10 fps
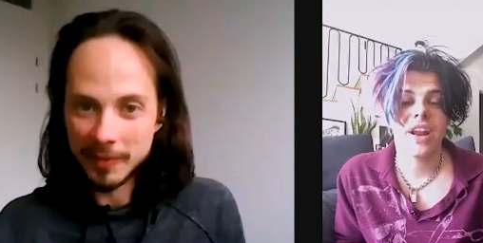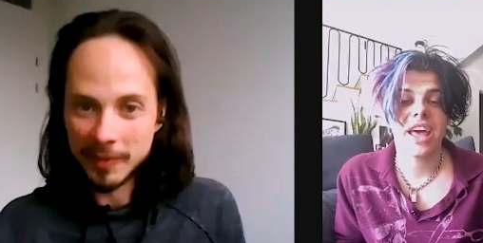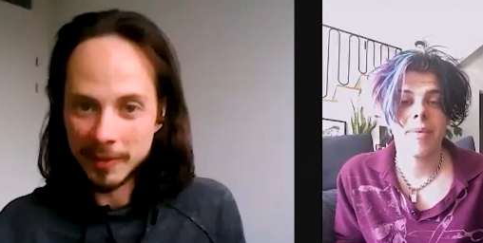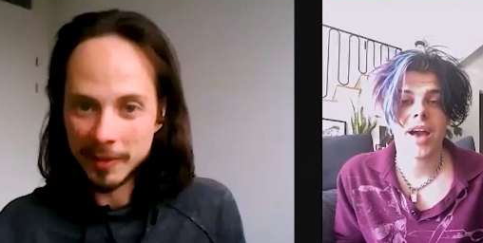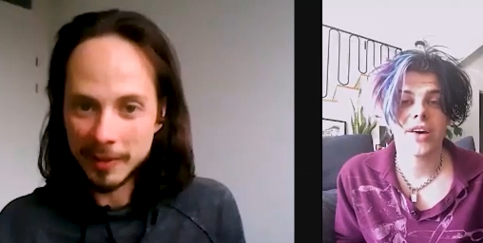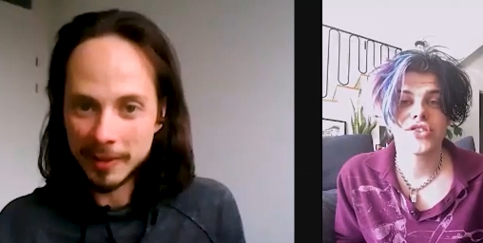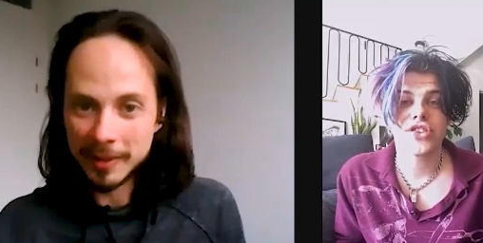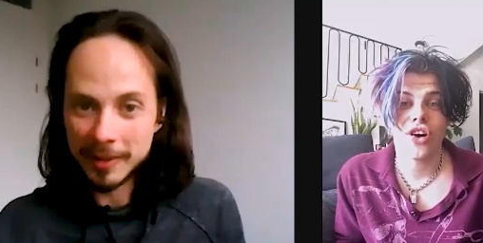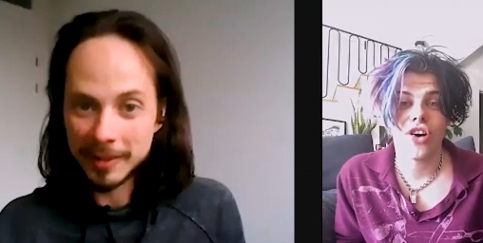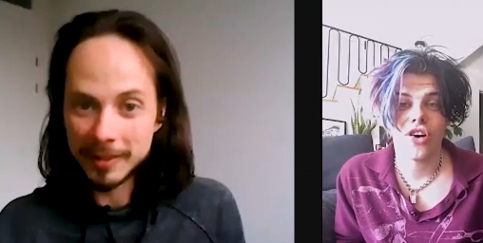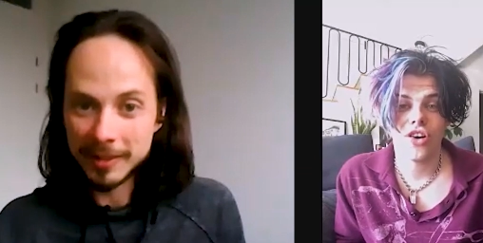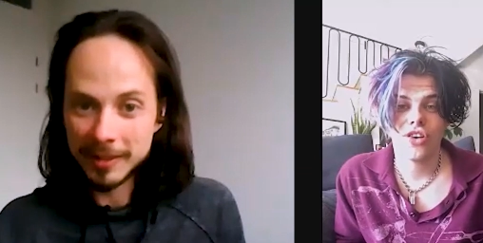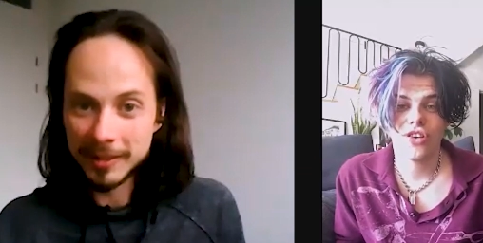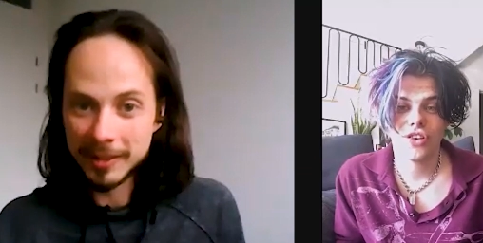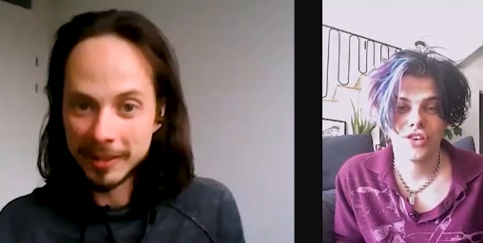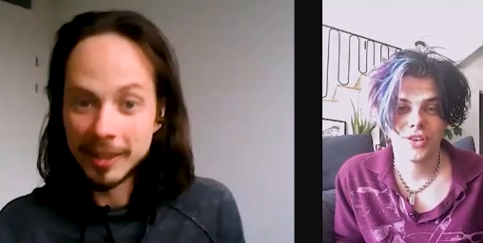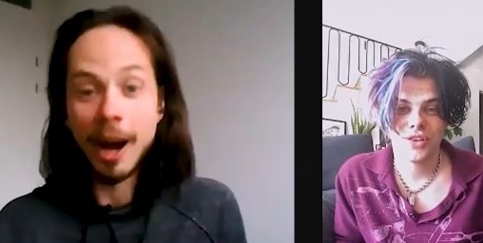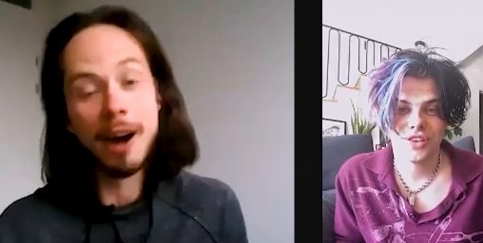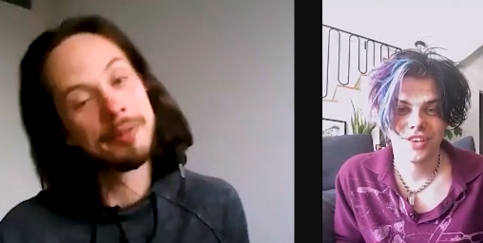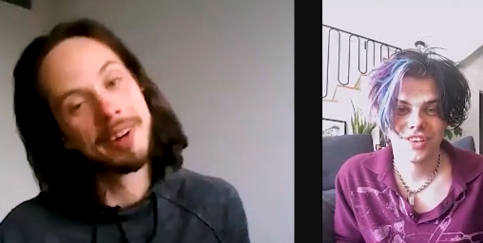Speaker 1: to get back on tour
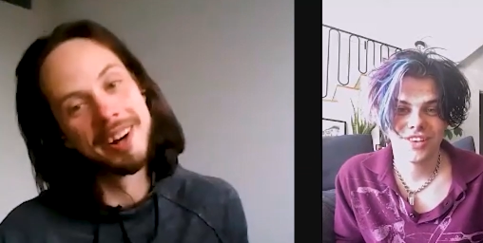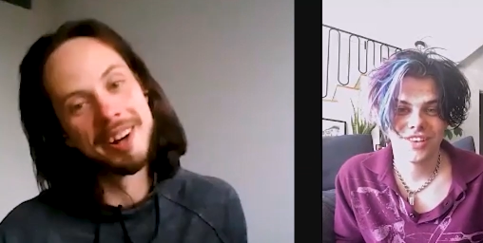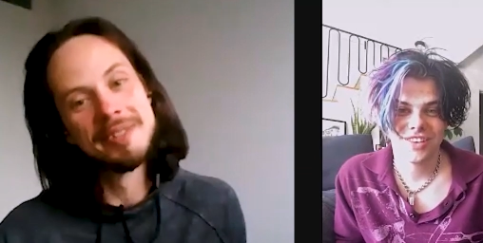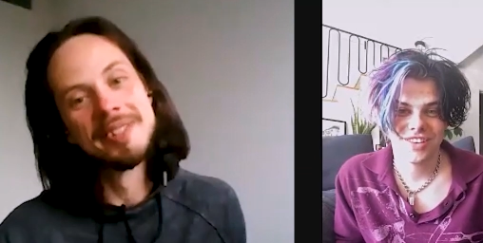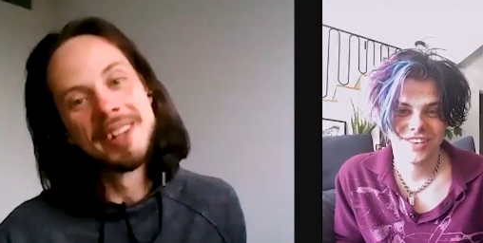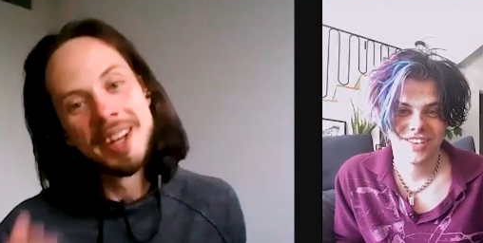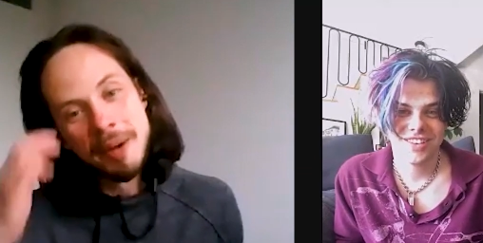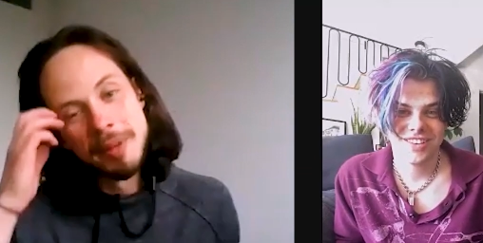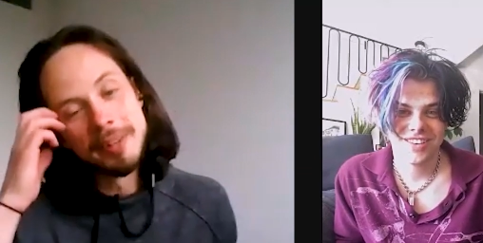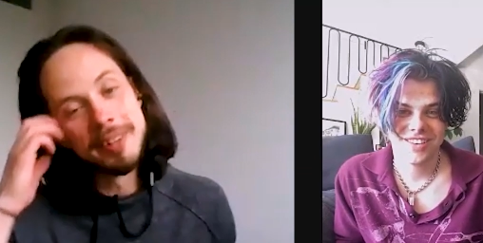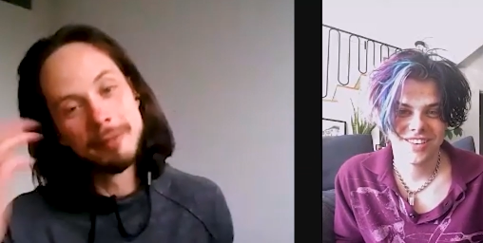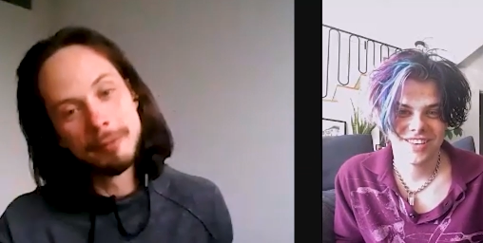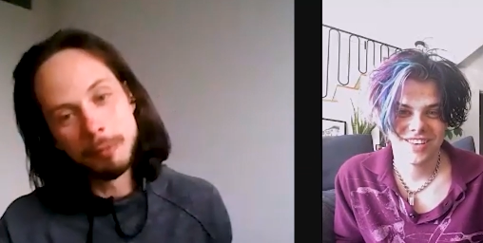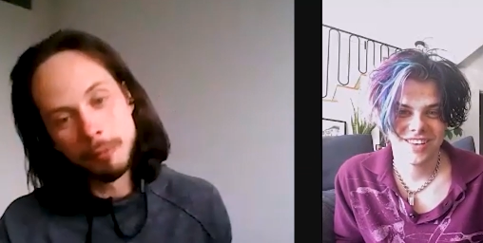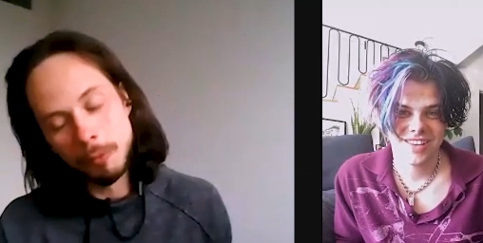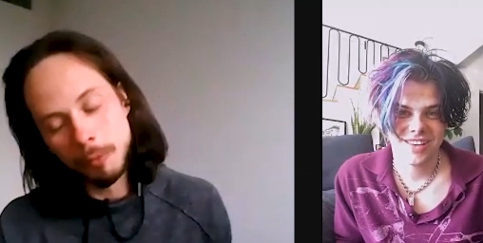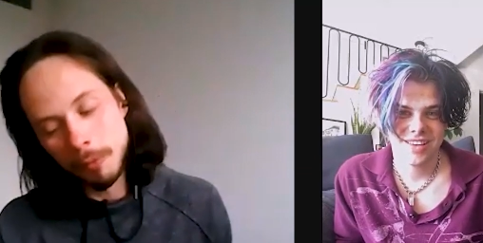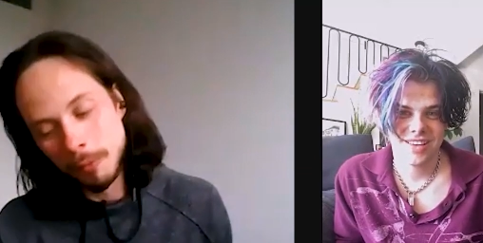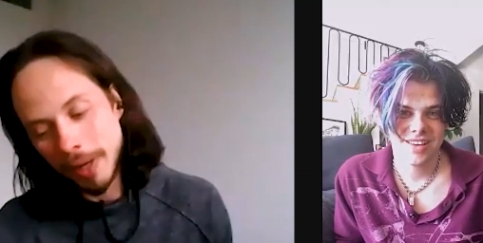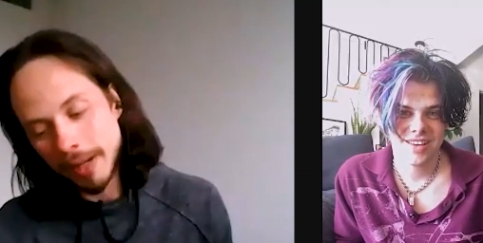
Speaker 2: oh fair enough but
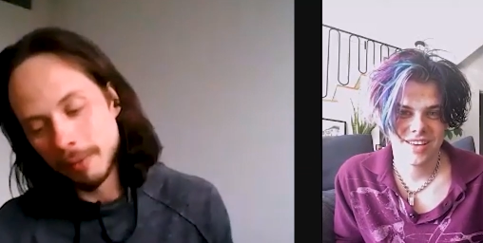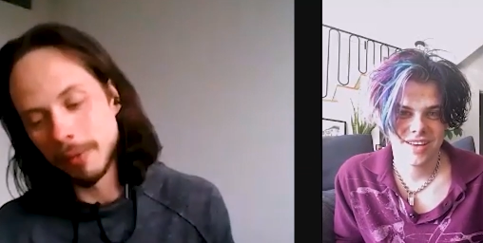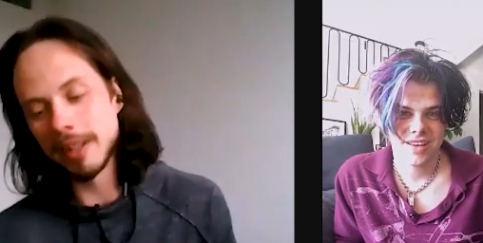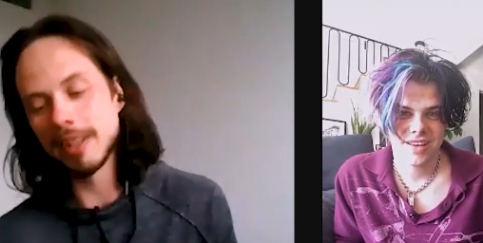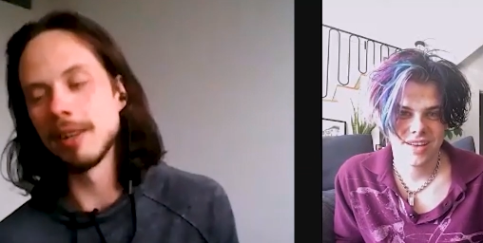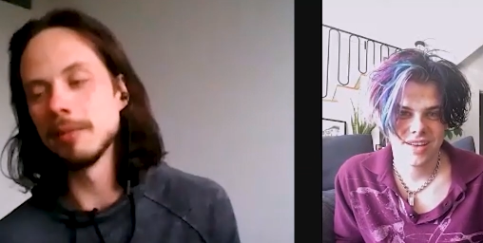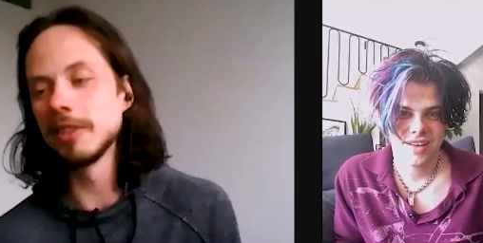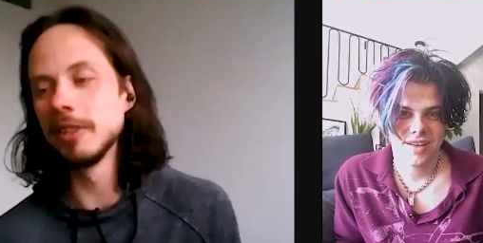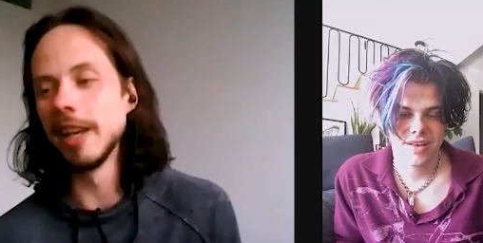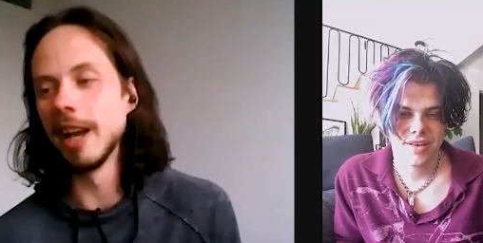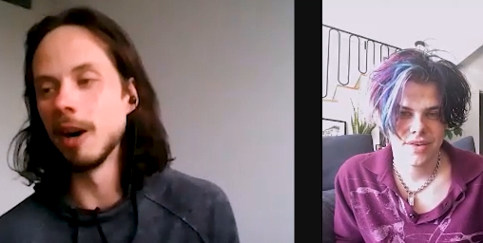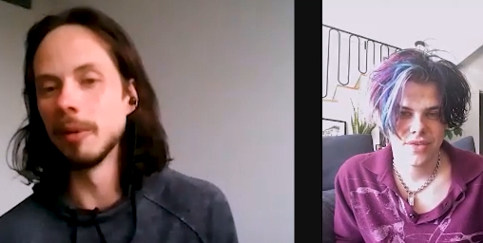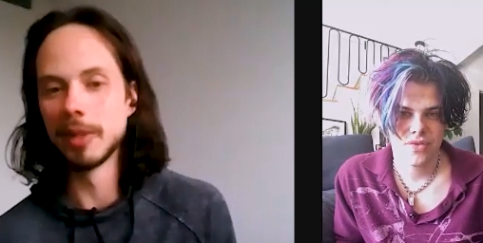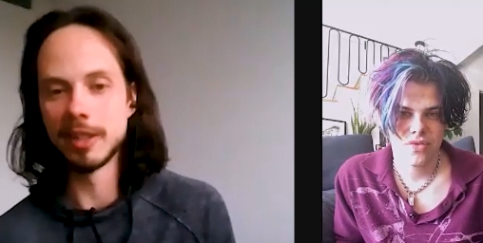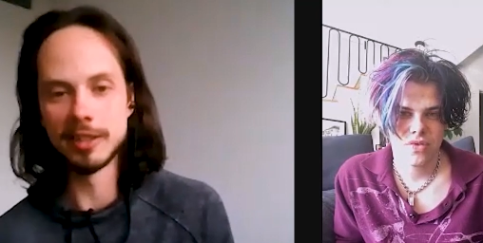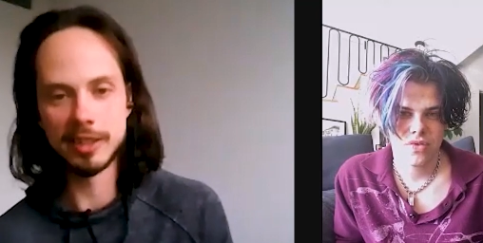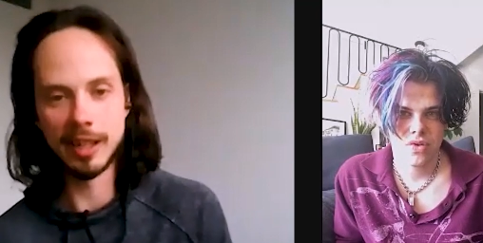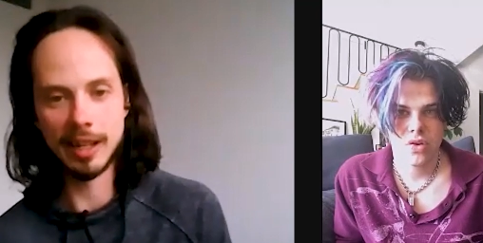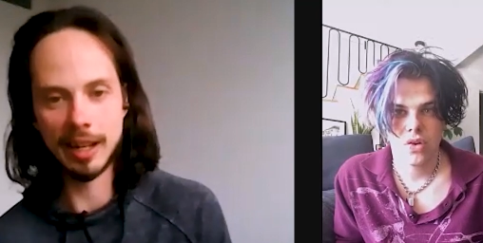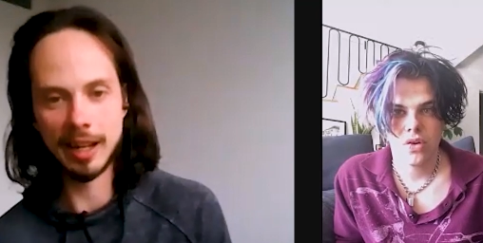when when it comes to the album because
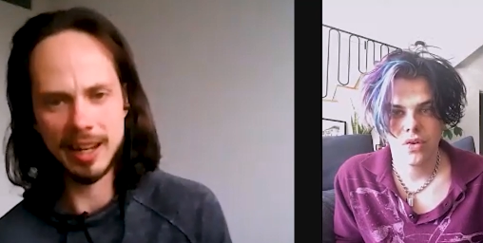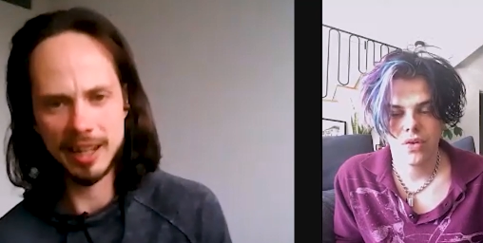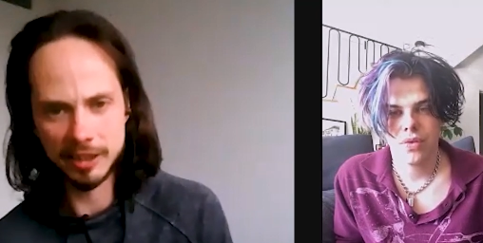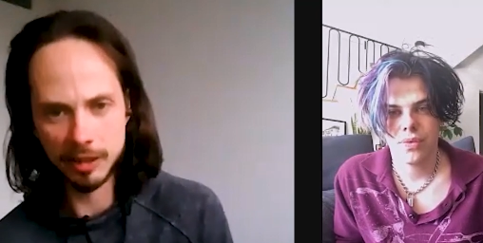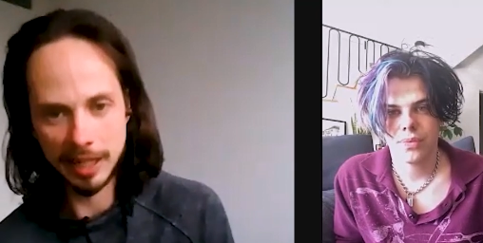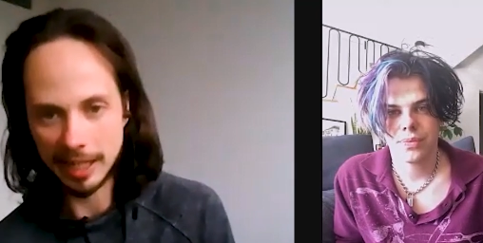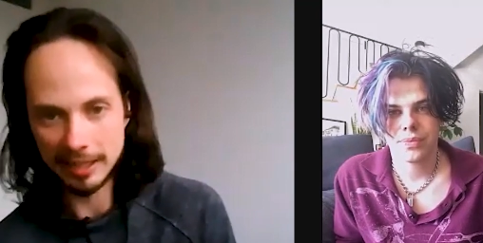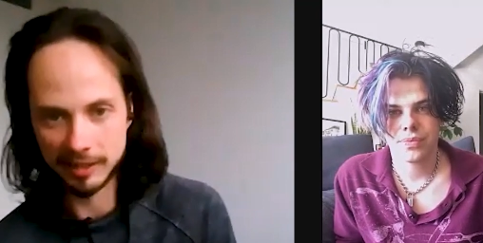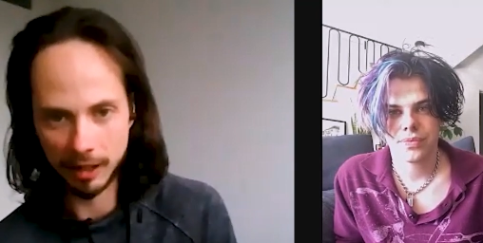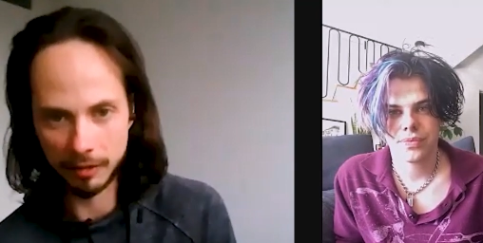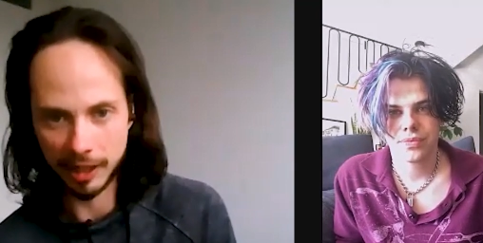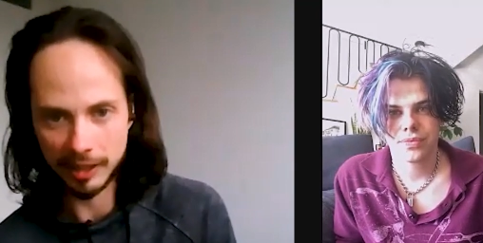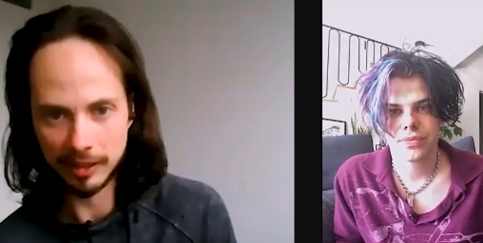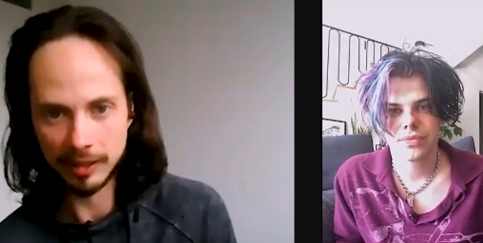uh, can i assume it's done right